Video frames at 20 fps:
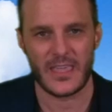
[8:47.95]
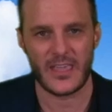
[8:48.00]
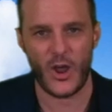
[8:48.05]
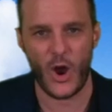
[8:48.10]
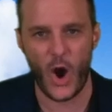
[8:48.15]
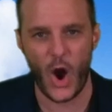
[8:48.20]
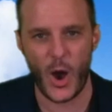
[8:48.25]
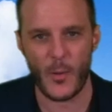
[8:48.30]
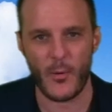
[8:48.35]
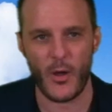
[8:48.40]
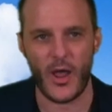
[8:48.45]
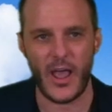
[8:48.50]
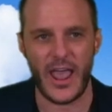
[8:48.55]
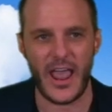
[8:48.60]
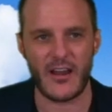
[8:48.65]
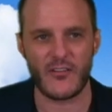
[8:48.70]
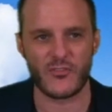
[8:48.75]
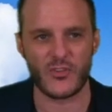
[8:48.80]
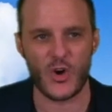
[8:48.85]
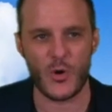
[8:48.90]
Harbaugh
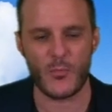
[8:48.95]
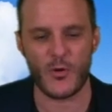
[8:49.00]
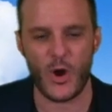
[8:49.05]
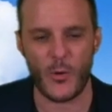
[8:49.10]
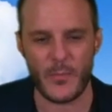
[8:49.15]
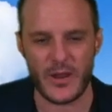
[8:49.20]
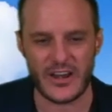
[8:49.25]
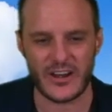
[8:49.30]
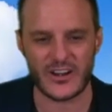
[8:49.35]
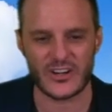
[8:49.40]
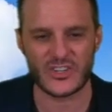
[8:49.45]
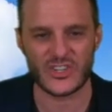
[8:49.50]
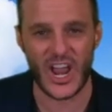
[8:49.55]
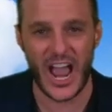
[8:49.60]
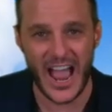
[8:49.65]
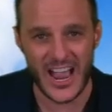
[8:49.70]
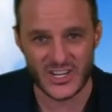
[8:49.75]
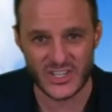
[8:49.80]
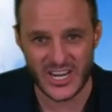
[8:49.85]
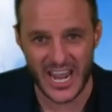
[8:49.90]
head rumor-o-meter
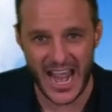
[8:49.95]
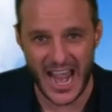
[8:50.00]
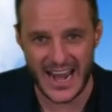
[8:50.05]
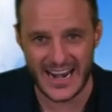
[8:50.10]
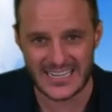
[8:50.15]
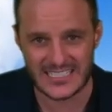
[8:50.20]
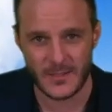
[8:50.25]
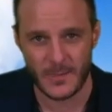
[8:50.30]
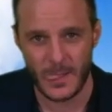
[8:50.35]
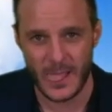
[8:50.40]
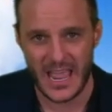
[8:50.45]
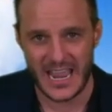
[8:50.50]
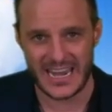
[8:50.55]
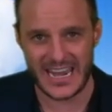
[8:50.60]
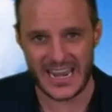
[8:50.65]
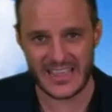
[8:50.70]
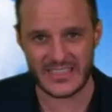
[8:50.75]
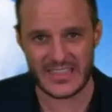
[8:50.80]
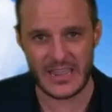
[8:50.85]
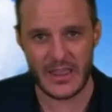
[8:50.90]
Josh Gattis
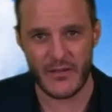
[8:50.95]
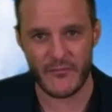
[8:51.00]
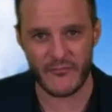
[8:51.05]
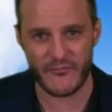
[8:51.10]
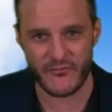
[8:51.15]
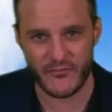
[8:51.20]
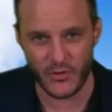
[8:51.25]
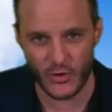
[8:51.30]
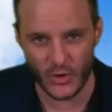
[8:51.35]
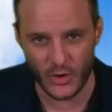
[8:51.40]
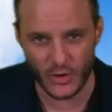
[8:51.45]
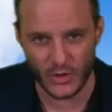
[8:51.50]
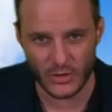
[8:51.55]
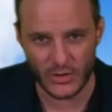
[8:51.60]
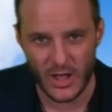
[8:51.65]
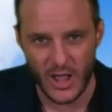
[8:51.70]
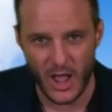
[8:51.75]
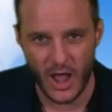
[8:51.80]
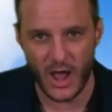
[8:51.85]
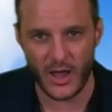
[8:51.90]
getting the
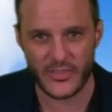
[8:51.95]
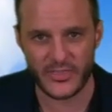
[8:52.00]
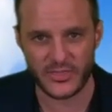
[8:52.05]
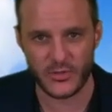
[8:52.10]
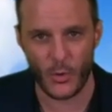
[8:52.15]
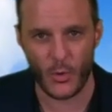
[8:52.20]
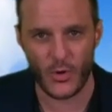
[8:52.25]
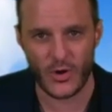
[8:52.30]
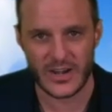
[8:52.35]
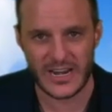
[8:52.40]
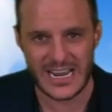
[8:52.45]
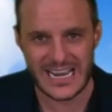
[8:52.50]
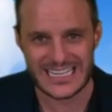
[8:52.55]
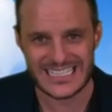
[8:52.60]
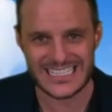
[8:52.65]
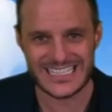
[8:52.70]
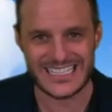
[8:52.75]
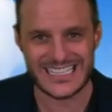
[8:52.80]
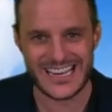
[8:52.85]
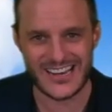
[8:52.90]
full authority.
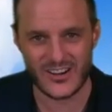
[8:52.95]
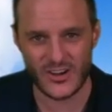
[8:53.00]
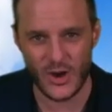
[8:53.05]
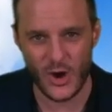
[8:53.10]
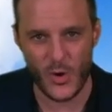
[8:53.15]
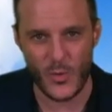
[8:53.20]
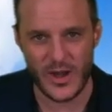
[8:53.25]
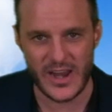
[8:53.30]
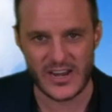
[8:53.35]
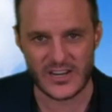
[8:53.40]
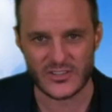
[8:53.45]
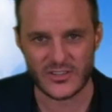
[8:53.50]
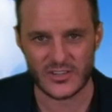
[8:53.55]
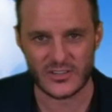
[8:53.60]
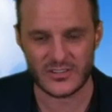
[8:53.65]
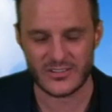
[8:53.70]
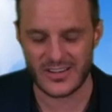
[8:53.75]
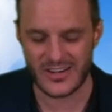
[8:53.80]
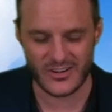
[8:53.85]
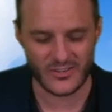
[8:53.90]
Zero
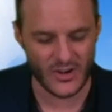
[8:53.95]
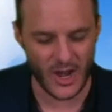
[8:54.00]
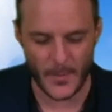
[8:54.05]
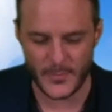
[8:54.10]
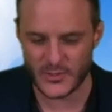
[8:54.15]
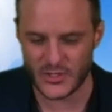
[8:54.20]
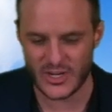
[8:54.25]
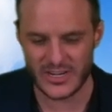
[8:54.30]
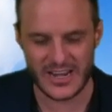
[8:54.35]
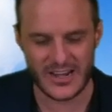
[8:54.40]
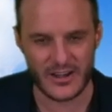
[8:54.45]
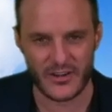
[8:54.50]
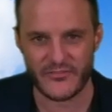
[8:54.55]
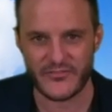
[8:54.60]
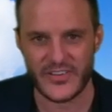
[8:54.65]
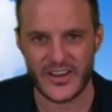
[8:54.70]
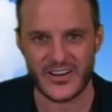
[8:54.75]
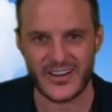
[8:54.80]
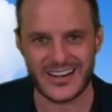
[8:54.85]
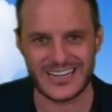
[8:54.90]
interruption,
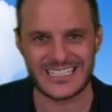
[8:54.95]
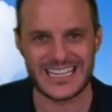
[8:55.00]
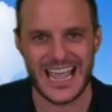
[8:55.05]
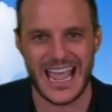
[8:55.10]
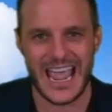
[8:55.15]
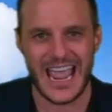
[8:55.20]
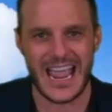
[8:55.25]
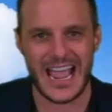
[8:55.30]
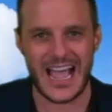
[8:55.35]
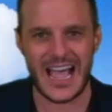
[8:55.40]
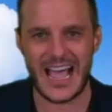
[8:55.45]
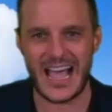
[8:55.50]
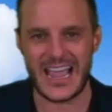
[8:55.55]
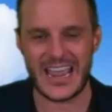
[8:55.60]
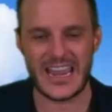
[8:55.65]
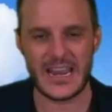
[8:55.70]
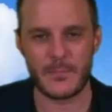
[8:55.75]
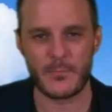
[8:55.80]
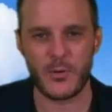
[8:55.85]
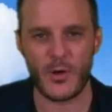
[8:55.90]
interference,
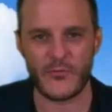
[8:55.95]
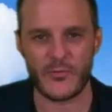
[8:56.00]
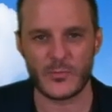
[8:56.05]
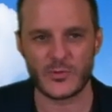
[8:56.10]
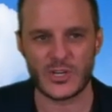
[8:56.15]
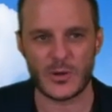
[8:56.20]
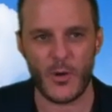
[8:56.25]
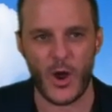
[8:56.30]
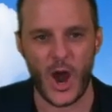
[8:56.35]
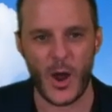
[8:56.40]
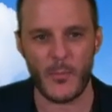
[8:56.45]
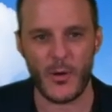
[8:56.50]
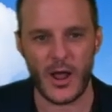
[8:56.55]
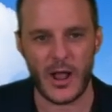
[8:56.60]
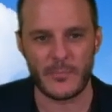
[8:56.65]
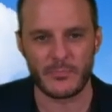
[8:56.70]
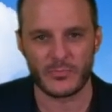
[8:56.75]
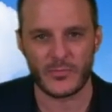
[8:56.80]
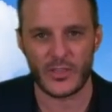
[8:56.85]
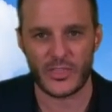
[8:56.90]
input from Jim
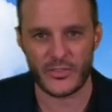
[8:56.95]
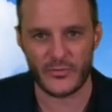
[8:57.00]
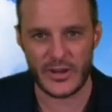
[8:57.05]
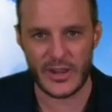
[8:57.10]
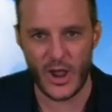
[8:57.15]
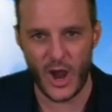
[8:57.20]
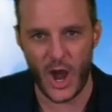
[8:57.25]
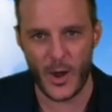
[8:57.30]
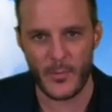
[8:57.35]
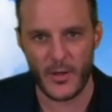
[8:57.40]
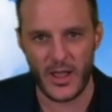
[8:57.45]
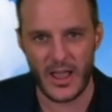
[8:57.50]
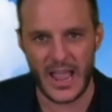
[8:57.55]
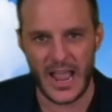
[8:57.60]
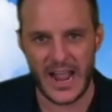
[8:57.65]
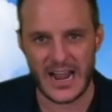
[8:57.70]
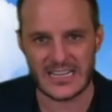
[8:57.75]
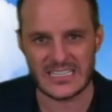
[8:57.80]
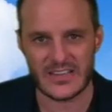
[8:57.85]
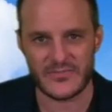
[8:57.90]
Harbaugh. Three Harbaugh
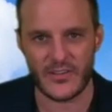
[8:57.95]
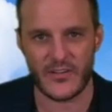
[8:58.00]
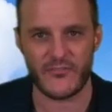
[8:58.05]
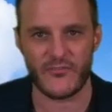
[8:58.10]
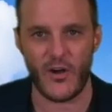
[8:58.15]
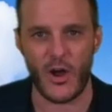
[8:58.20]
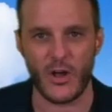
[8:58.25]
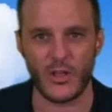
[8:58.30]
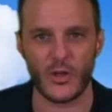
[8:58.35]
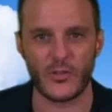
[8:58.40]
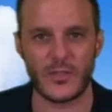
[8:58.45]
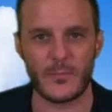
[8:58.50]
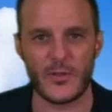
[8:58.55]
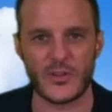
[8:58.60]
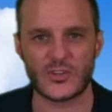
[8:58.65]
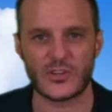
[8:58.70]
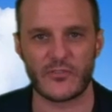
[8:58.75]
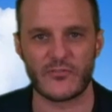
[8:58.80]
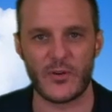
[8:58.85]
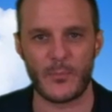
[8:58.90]
heads. If you follow the
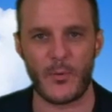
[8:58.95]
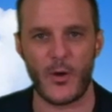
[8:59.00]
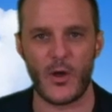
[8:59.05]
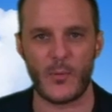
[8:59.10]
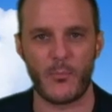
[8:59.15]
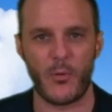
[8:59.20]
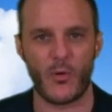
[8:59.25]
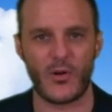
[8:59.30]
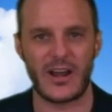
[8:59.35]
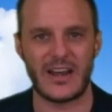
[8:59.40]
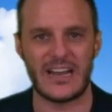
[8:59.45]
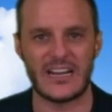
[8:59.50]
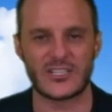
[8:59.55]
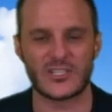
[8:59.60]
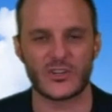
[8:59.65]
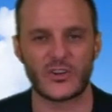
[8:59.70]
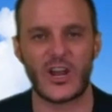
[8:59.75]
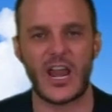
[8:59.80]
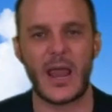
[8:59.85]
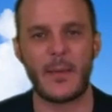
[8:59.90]
Michigan Football Report on
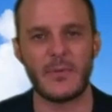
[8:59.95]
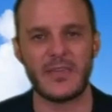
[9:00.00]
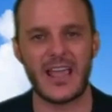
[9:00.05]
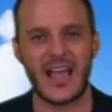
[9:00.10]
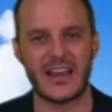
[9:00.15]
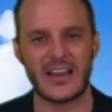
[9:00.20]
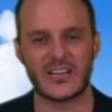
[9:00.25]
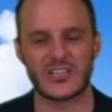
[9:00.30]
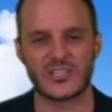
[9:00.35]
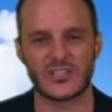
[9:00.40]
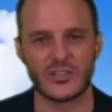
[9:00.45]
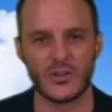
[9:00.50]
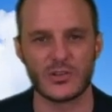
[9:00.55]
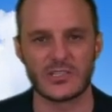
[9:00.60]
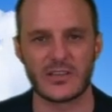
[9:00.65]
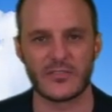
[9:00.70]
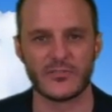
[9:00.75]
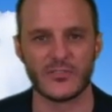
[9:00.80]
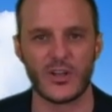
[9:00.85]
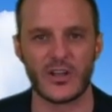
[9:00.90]
Instagram, you got an
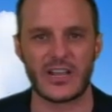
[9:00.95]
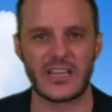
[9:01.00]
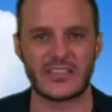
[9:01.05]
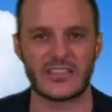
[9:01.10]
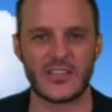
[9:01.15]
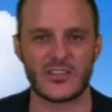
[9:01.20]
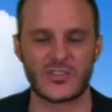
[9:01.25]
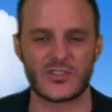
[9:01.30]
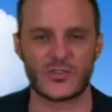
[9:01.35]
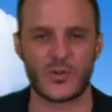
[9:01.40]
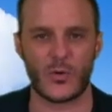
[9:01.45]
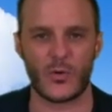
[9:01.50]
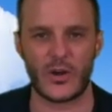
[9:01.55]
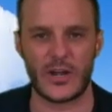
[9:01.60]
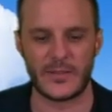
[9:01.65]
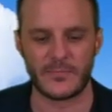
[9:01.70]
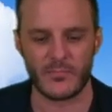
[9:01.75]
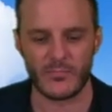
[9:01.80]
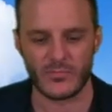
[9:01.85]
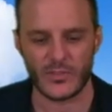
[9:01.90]
exclusive look at this
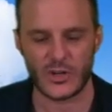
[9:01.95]
story.